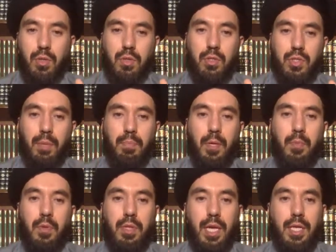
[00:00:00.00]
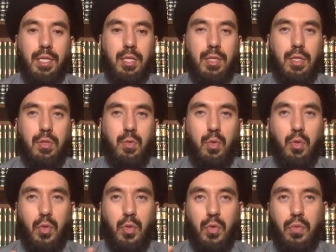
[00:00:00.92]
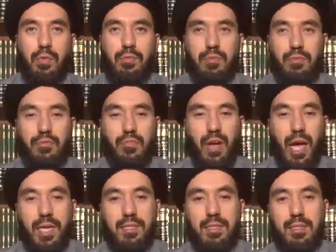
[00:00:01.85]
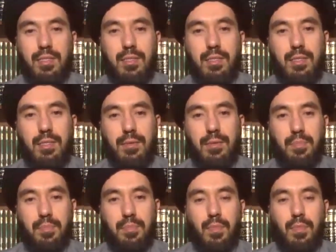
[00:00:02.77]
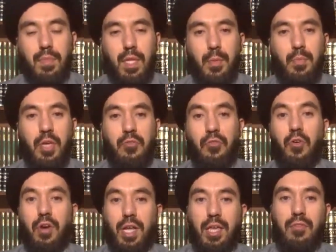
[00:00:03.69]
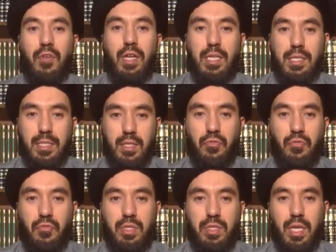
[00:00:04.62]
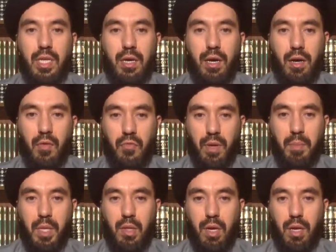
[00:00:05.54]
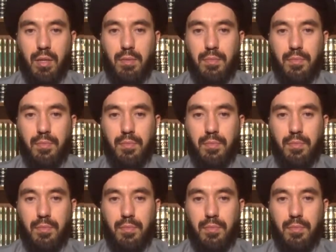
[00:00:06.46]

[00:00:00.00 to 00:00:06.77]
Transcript: some people, they do fast before even it's the first day of Ramadan,